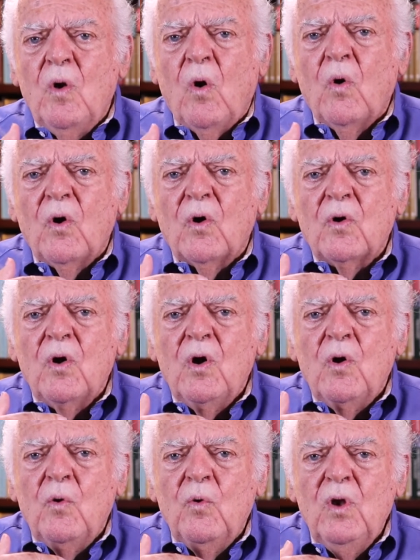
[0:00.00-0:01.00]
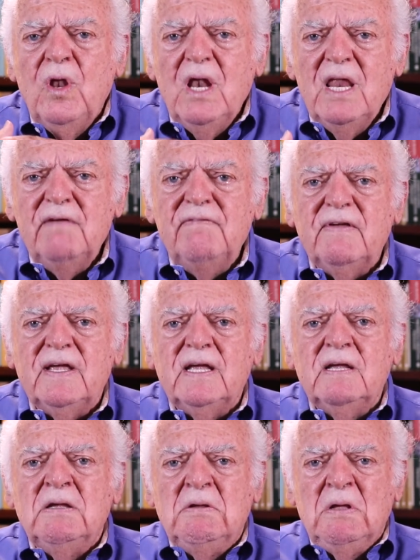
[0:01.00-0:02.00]
or
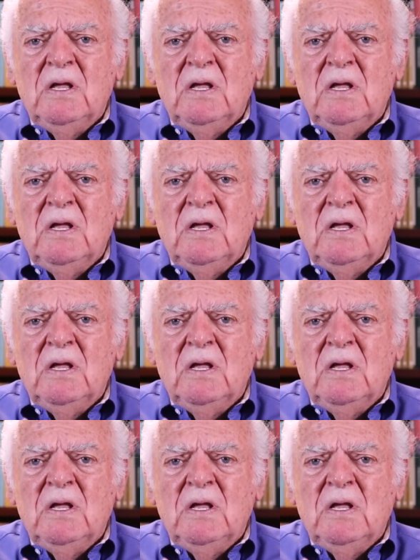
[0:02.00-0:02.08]
living